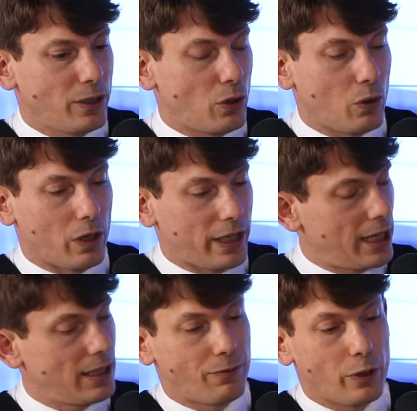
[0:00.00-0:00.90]
You know,
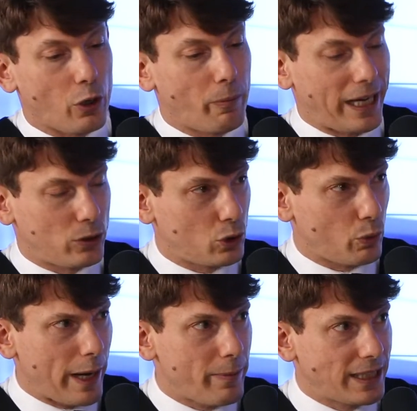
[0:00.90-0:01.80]
again, if we go back to the
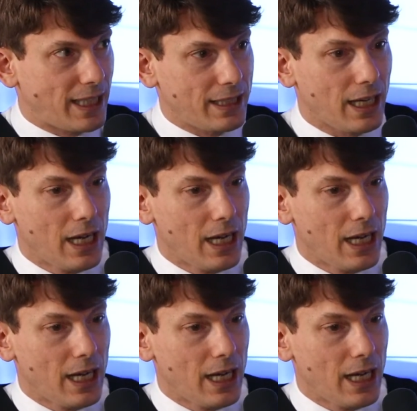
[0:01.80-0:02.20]
web, is that